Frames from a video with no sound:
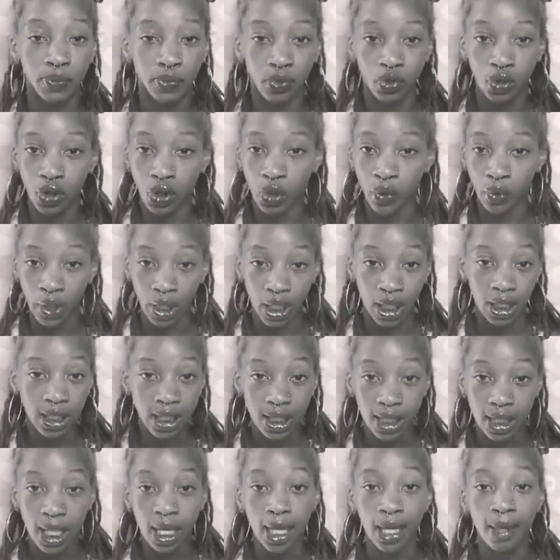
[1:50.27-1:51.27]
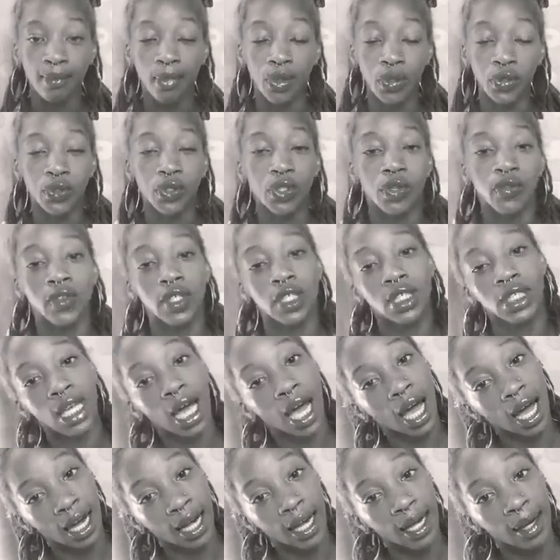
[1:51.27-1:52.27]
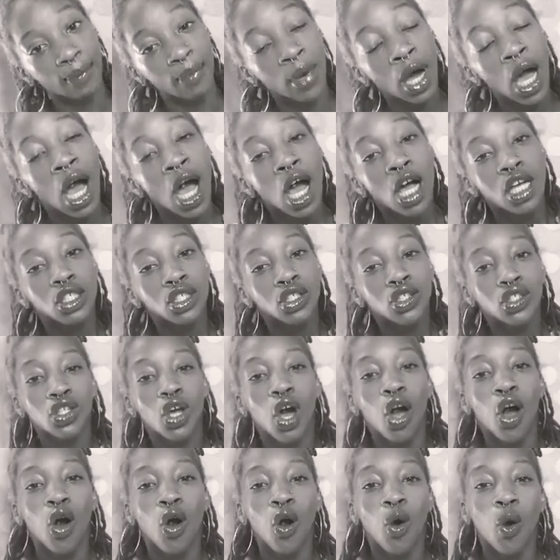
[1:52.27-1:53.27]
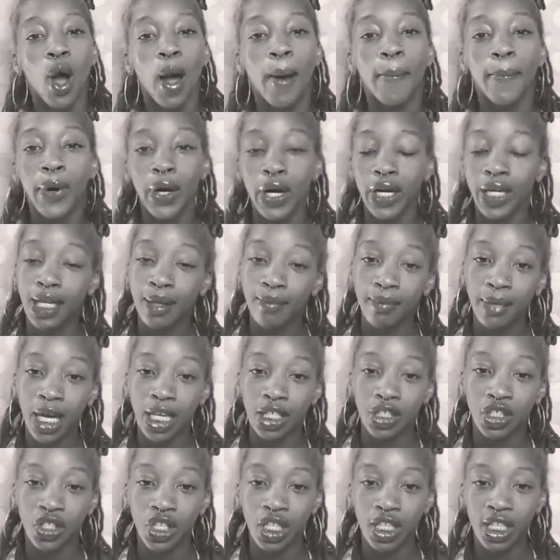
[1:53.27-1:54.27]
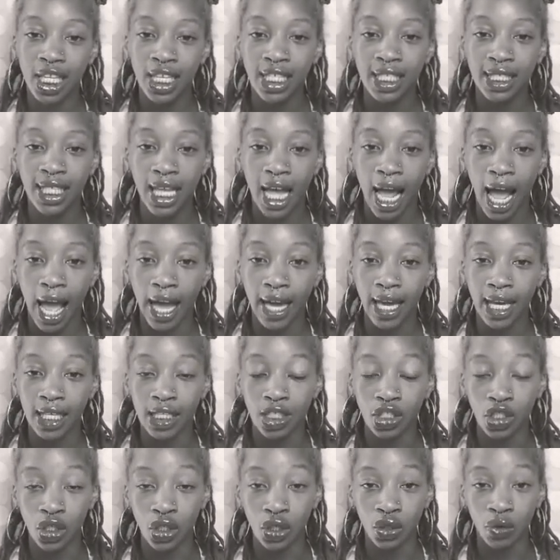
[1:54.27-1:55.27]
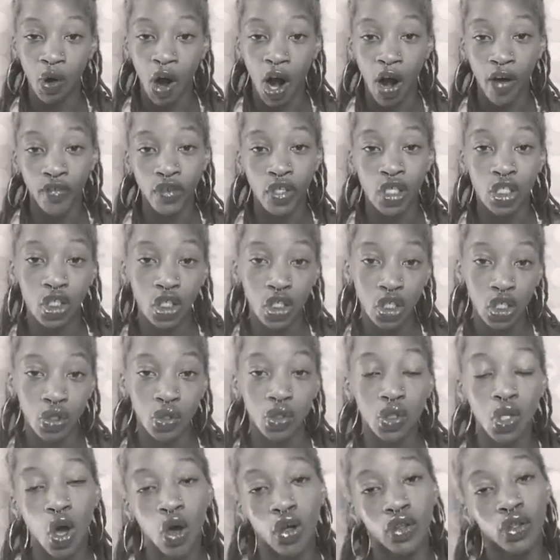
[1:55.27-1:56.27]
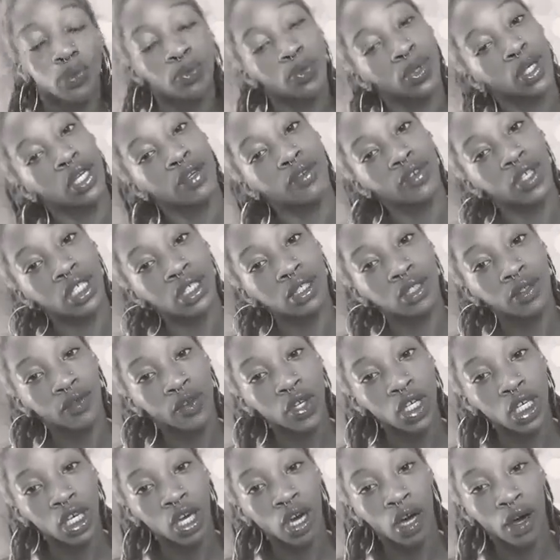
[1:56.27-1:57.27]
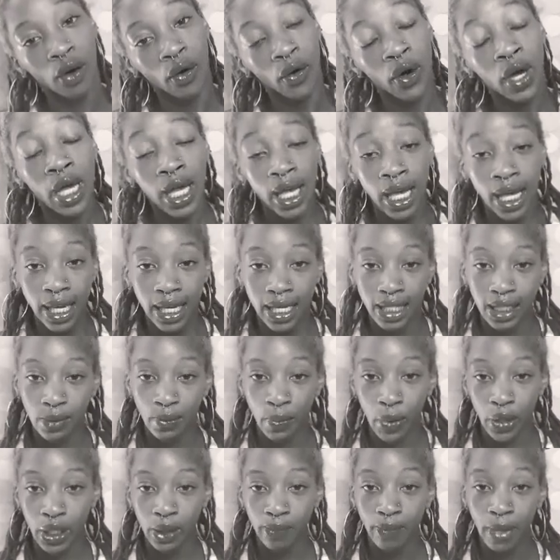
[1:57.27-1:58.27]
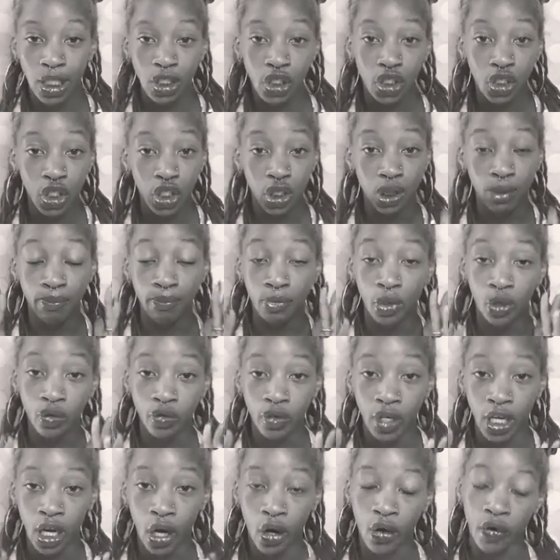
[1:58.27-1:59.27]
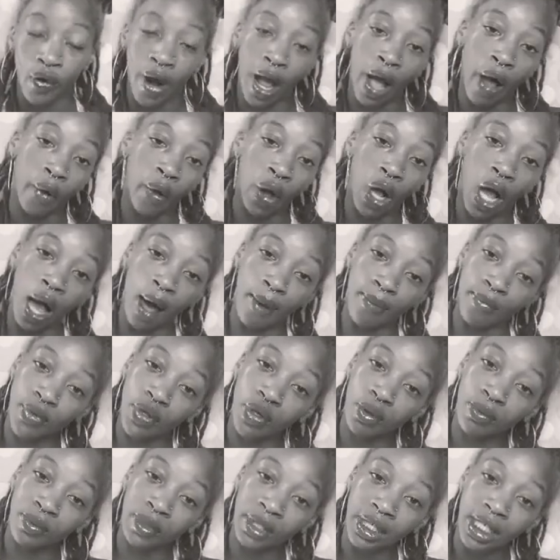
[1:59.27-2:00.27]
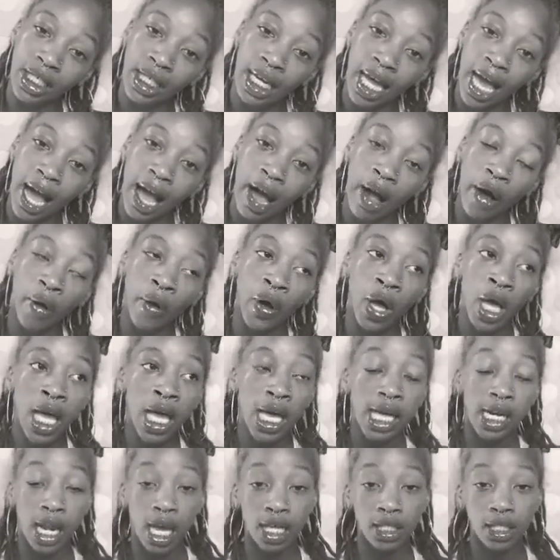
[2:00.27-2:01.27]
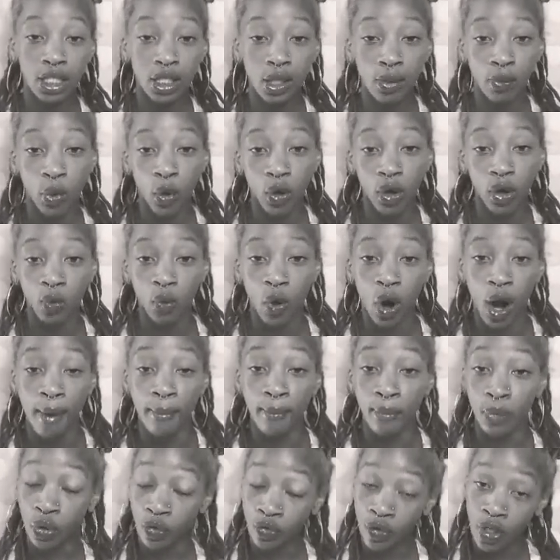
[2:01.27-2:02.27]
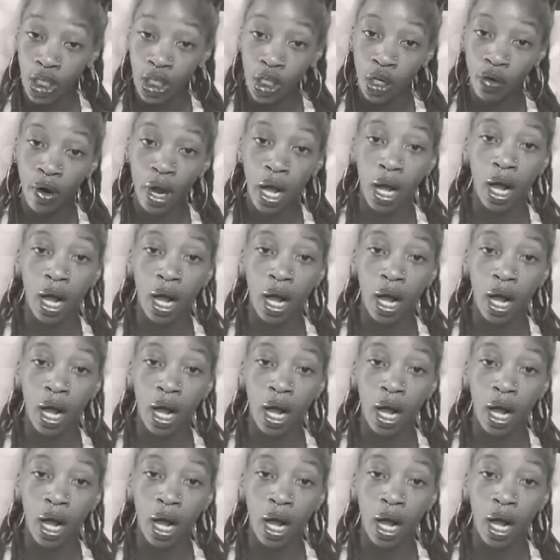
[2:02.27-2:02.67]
doing its thing most of the time. So pretty much the things that I could do, obviously you saw in the previous video, it's pretty much just move it around comfortably now. Not to the point where I'm moving it around